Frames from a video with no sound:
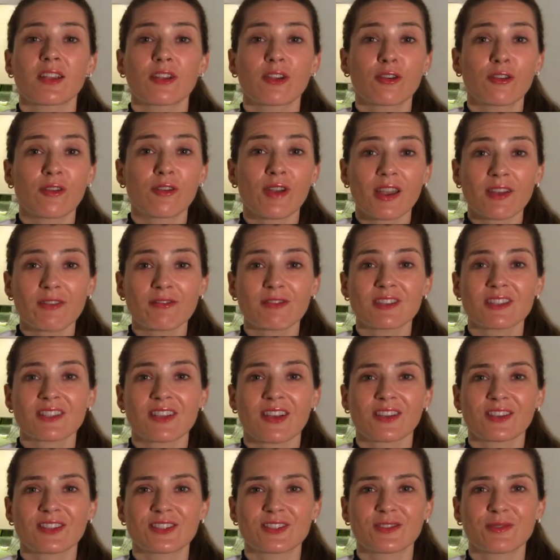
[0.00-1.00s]
great
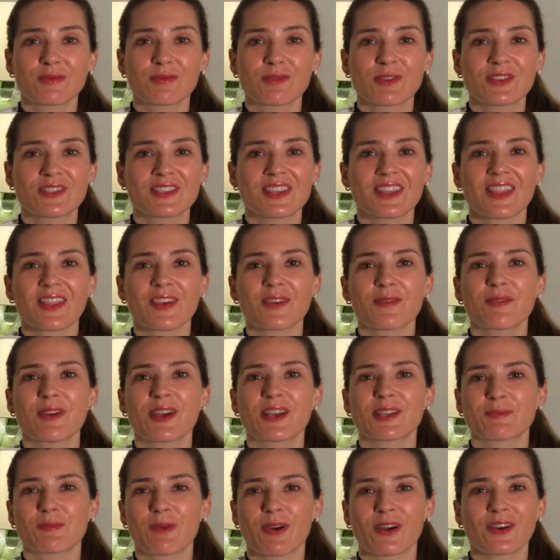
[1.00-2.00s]
results from using them
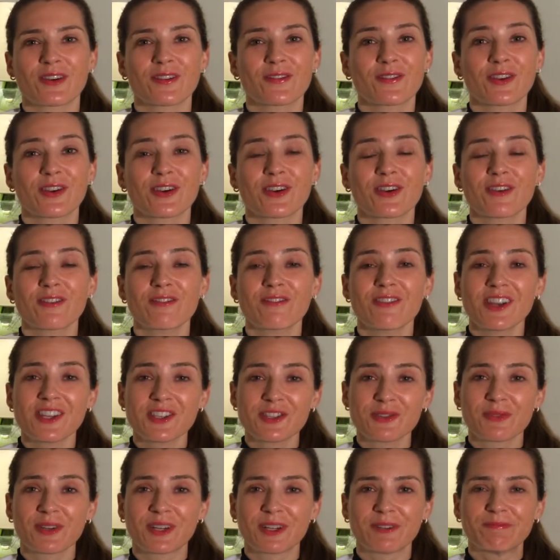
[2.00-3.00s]
as part of your
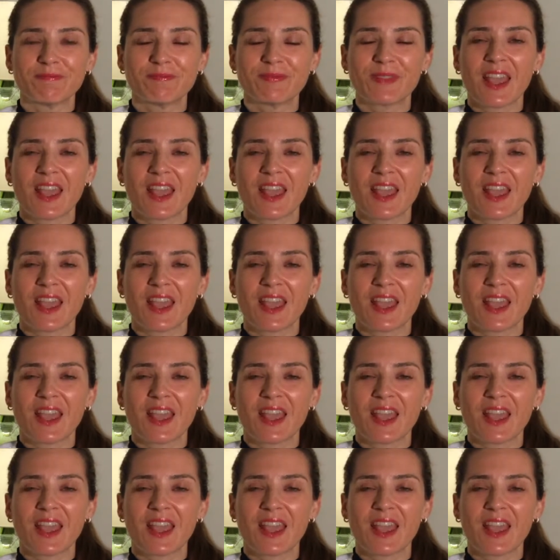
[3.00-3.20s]
regimen.